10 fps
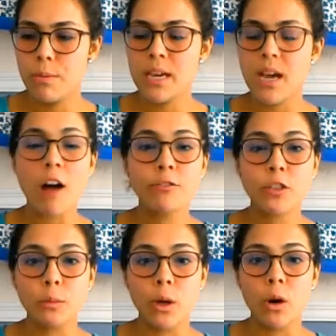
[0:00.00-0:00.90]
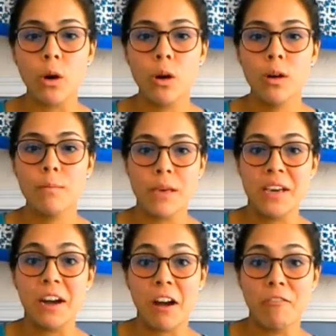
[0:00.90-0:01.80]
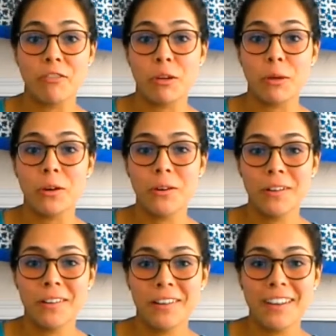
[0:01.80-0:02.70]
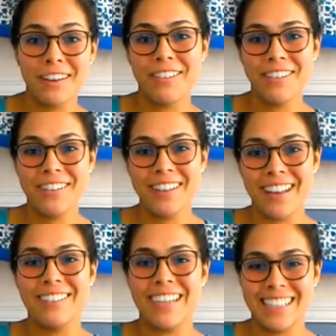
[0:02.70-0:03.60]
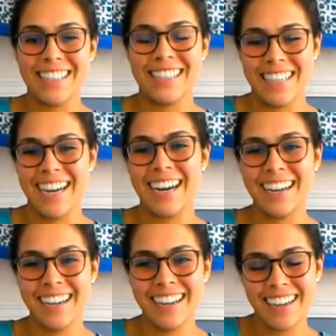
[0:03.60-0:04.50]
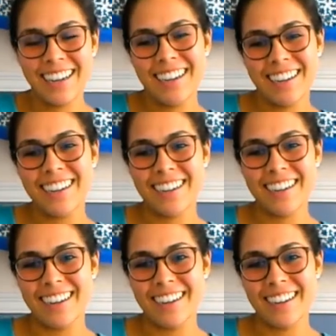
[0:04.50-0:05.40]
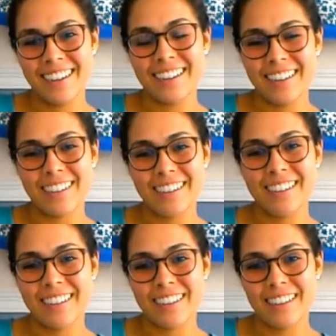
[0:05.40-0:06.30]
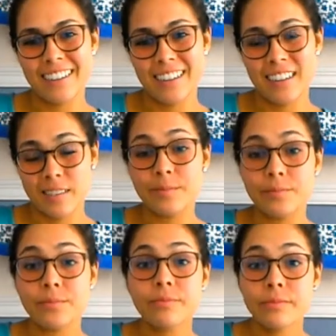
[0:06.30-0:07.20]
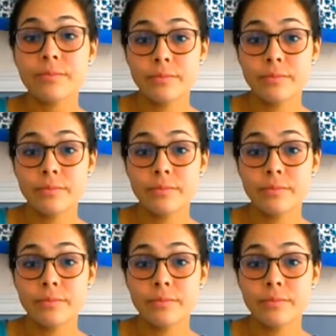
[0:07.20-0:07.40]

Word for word: be comfortable being uncomfortable. Okay. Okay. Okay. So you said a lot of project work. So it, would you say it's a lot of project because